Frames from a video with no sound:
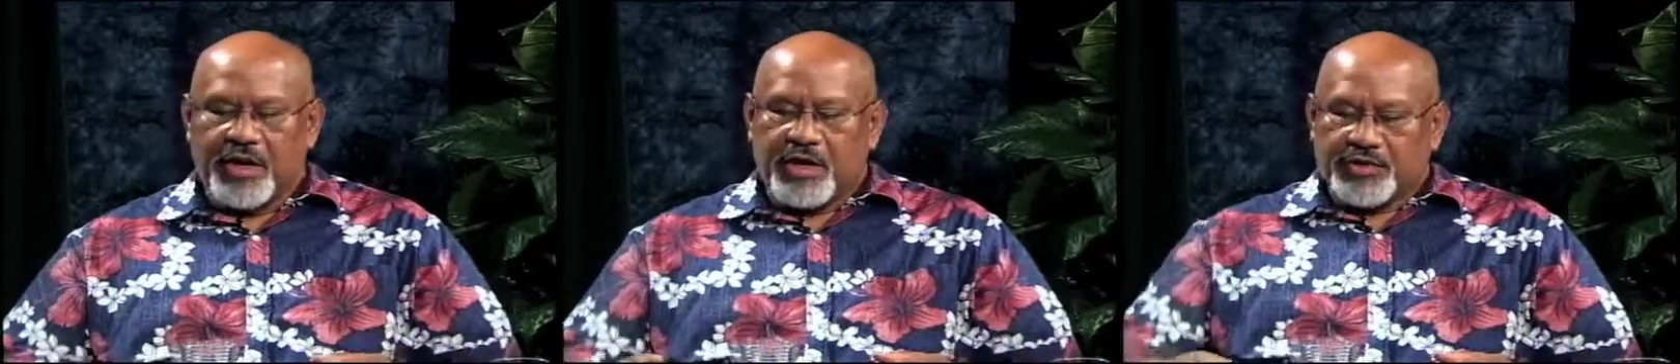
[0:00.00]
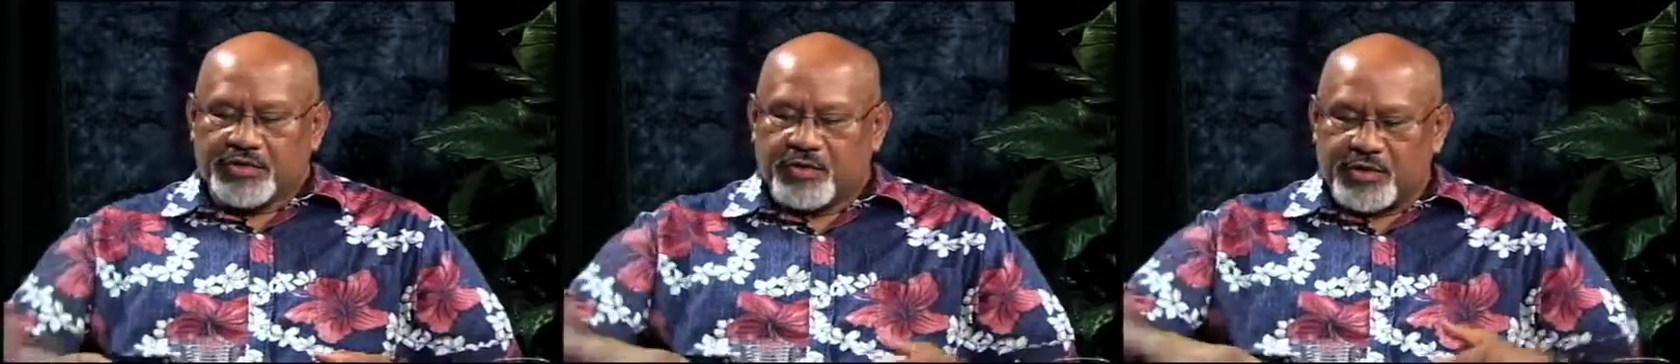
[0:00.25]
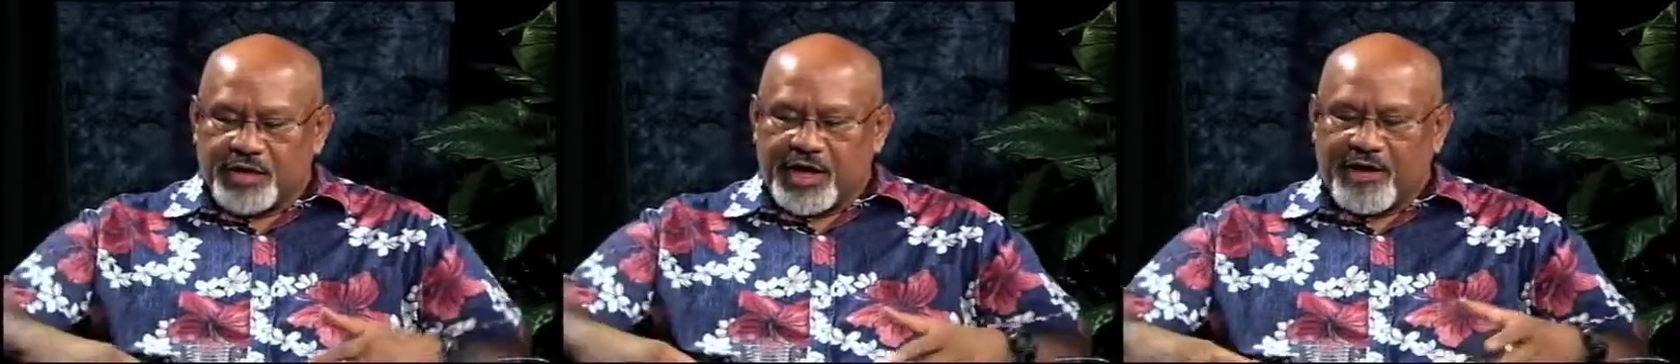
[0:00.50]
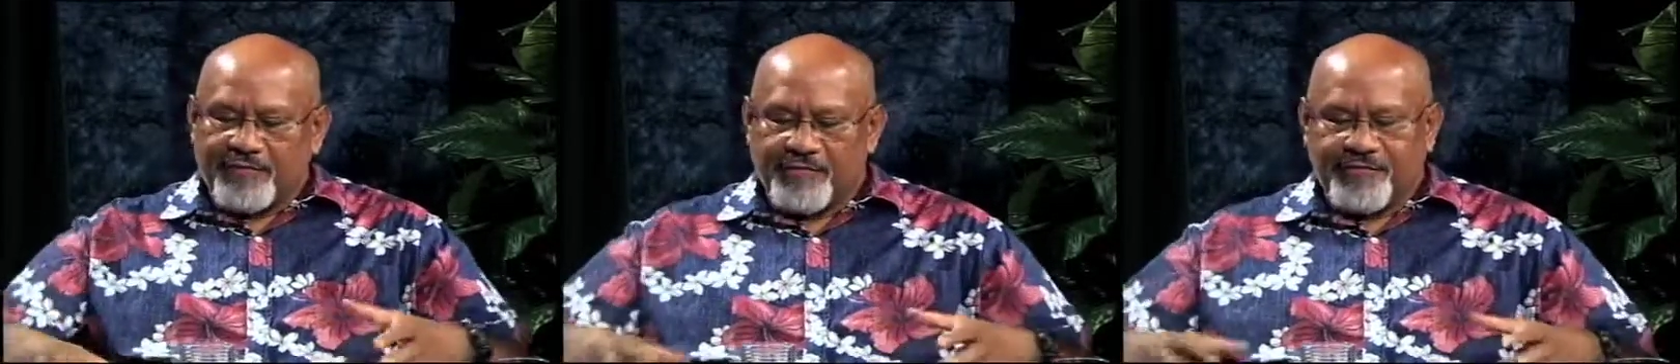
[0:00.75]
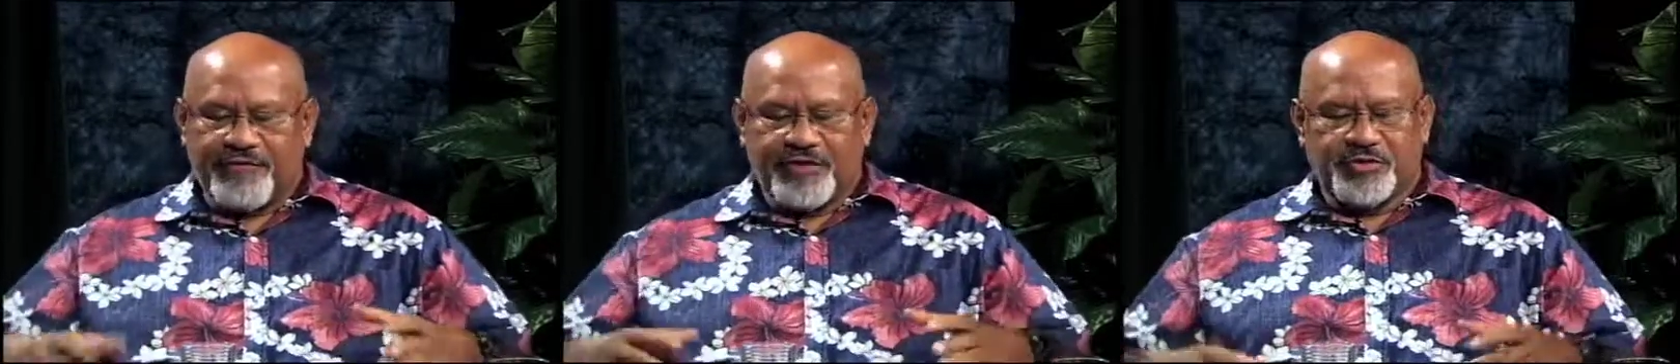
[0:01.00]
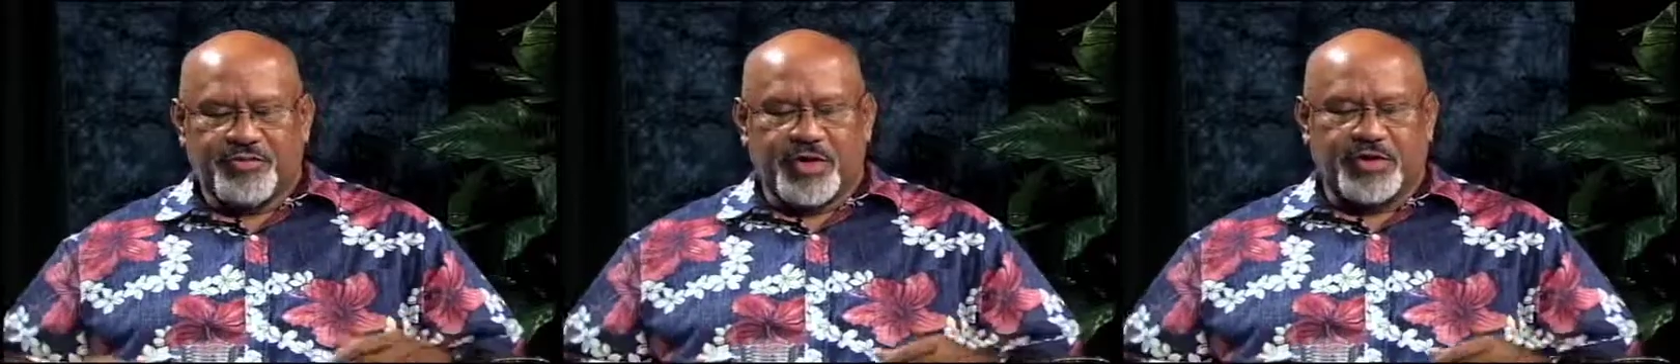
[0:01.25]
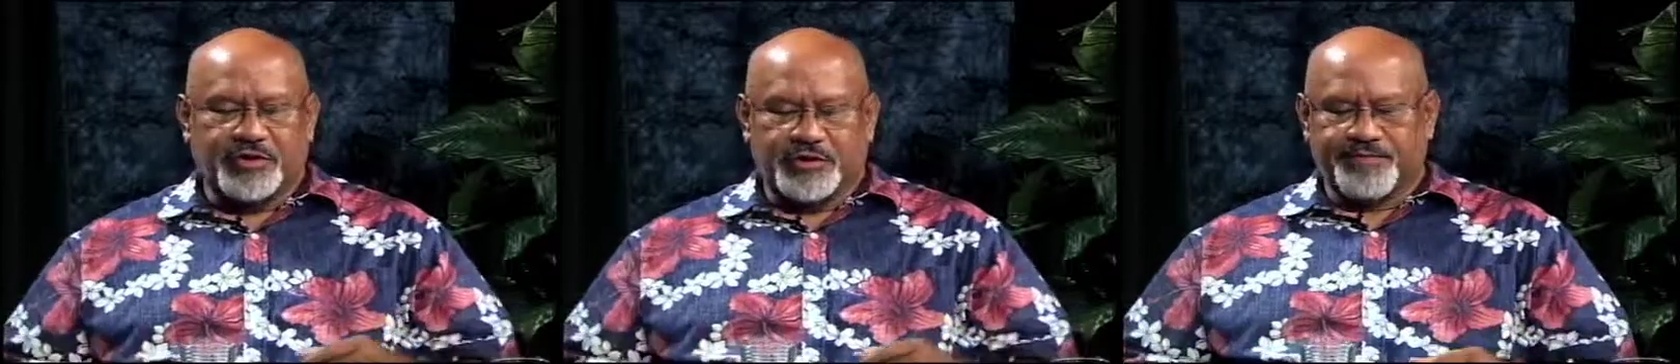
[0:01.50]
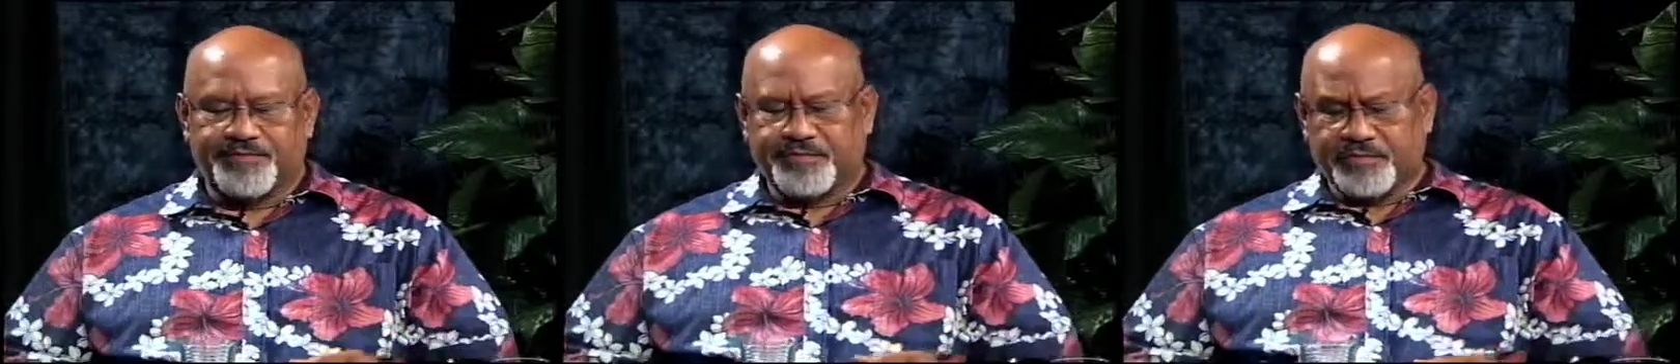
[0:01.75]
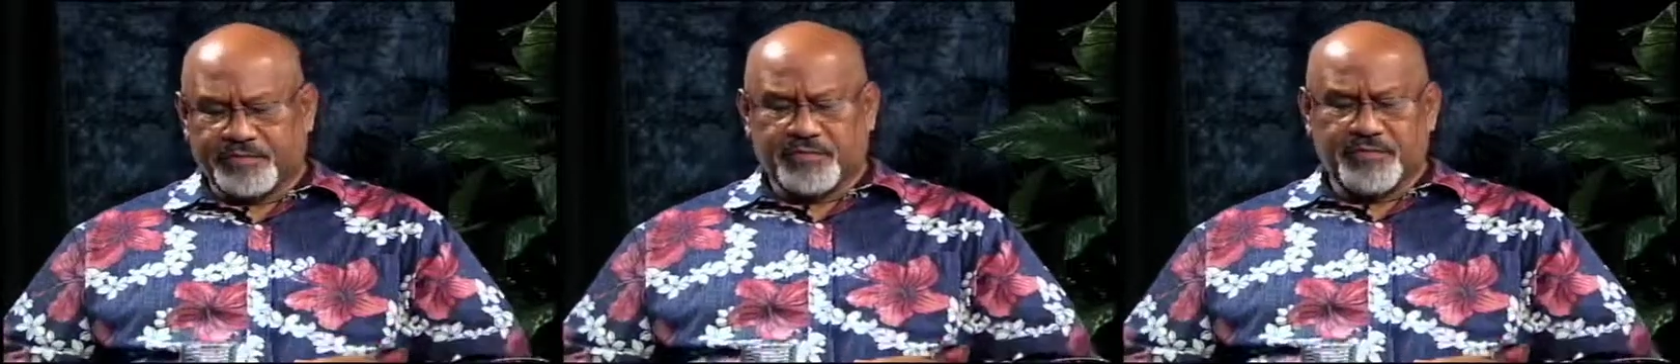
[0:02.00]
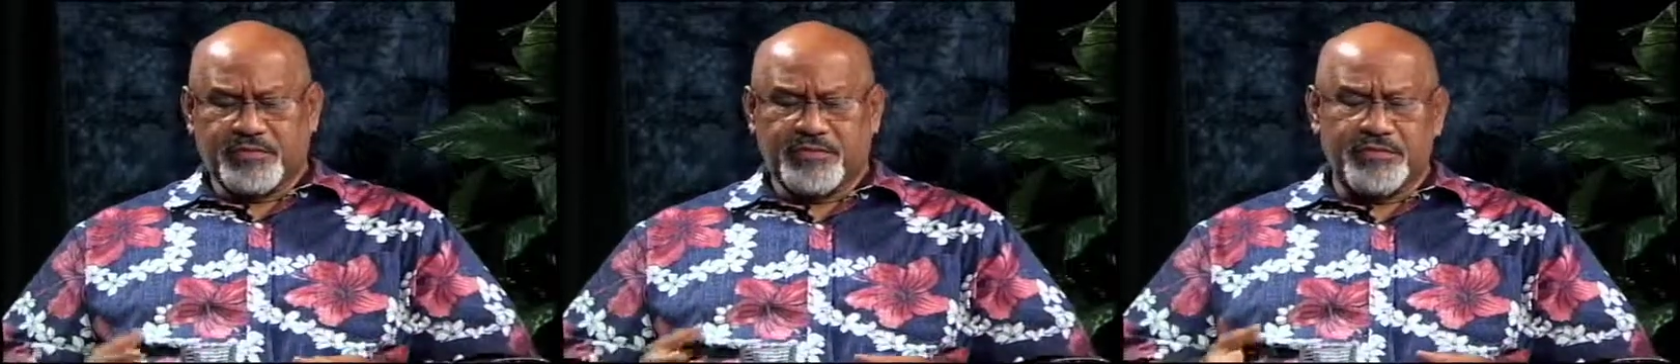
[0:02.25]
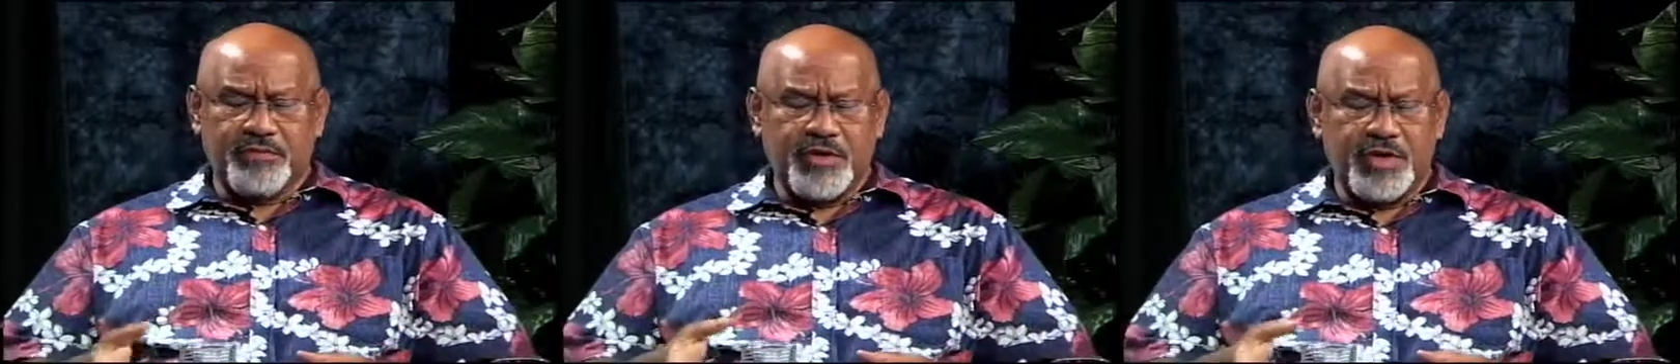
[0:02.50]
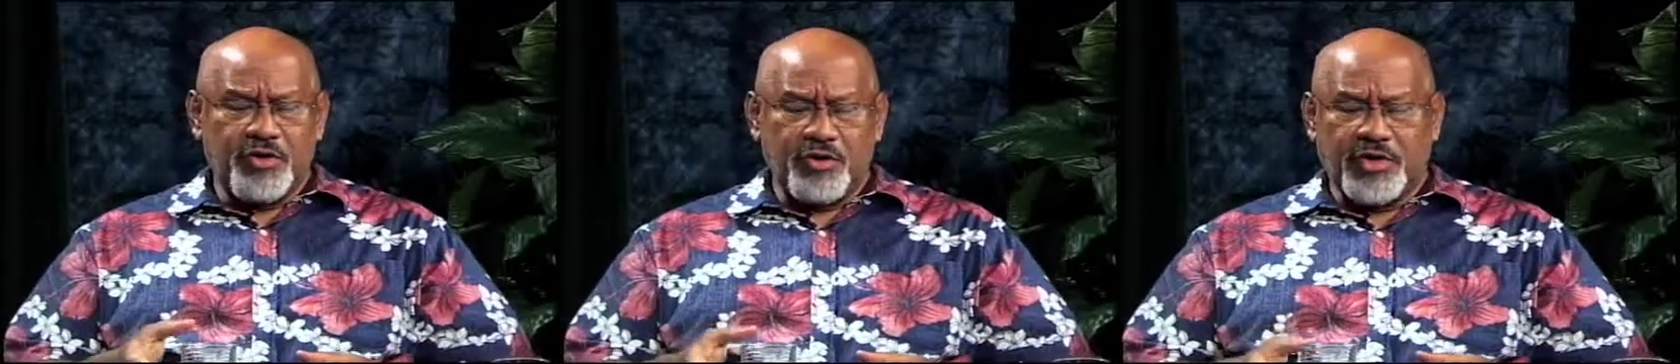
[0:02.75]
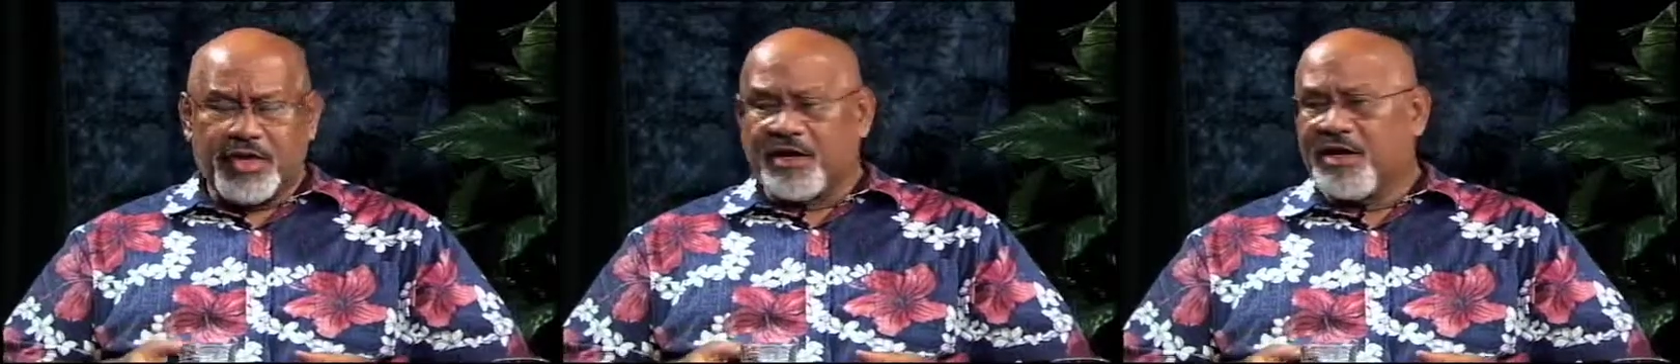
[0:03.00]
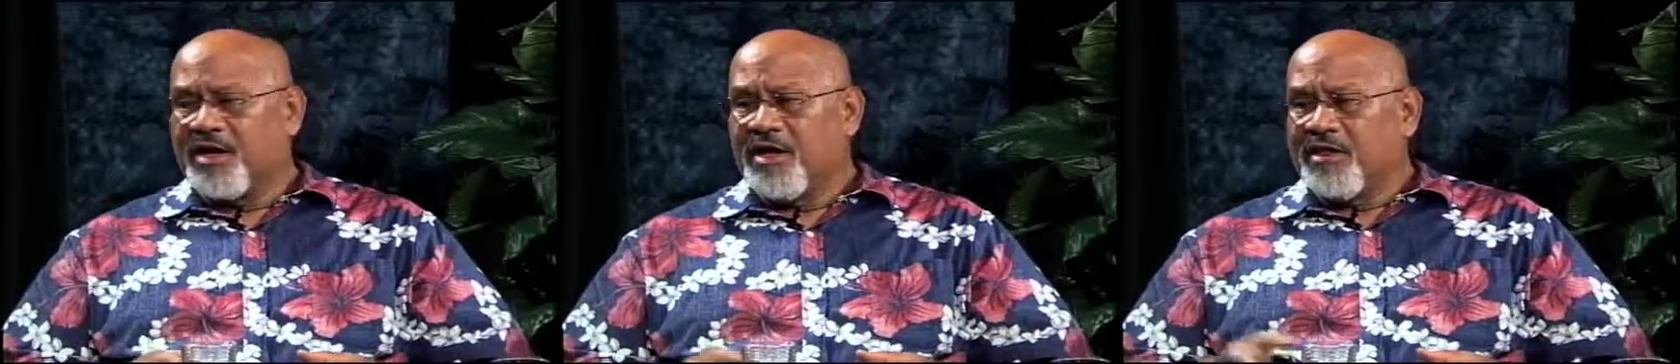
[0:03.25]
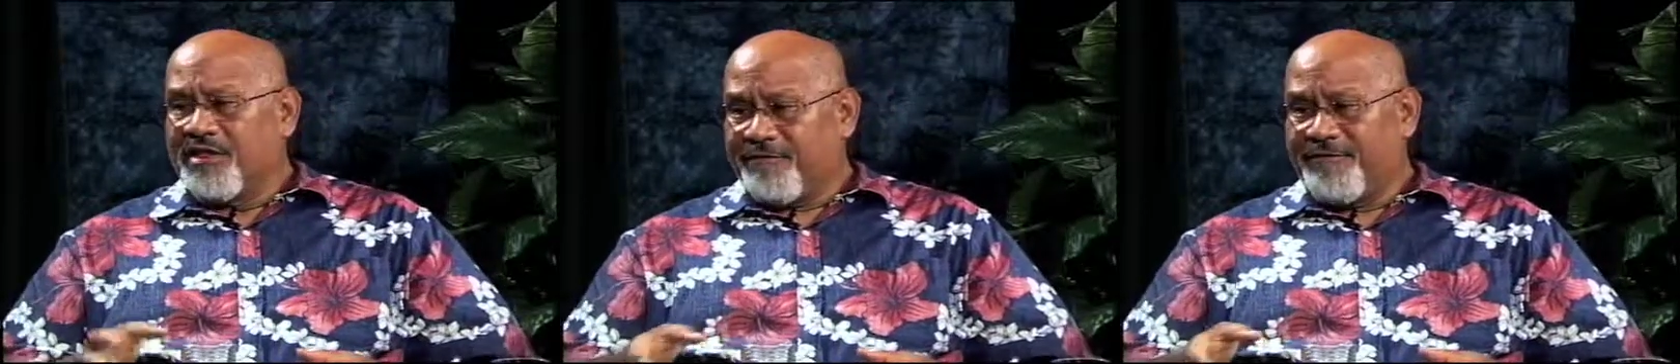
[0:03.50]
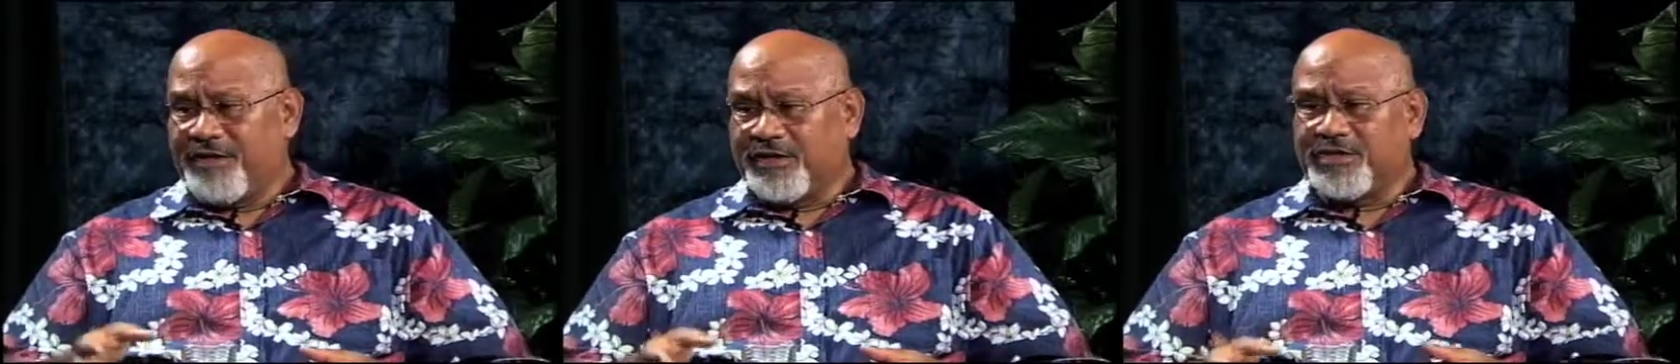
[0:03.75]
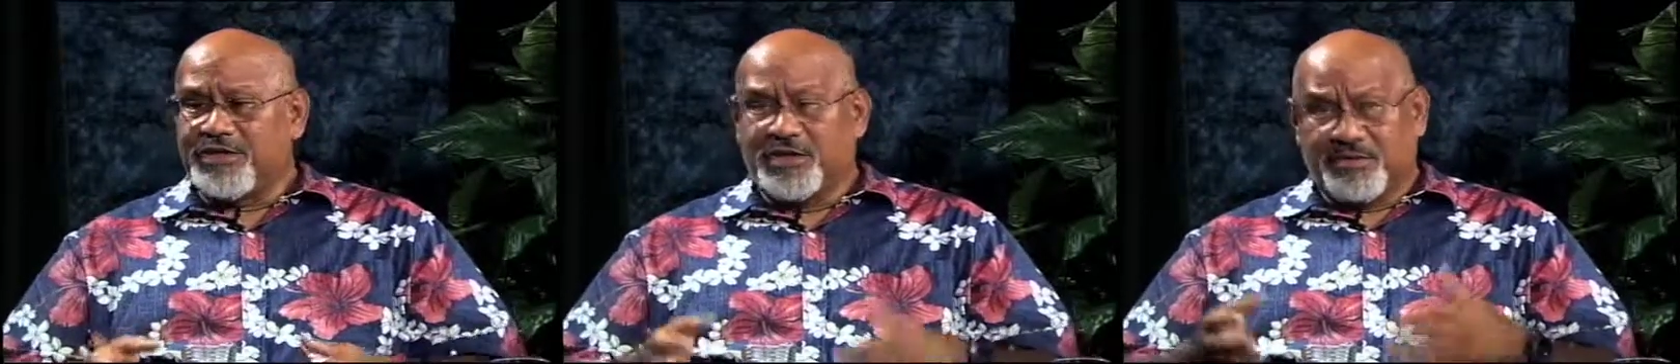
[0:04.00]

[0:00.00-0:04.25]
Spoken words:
So when they have the fish ponds, they know that the fish,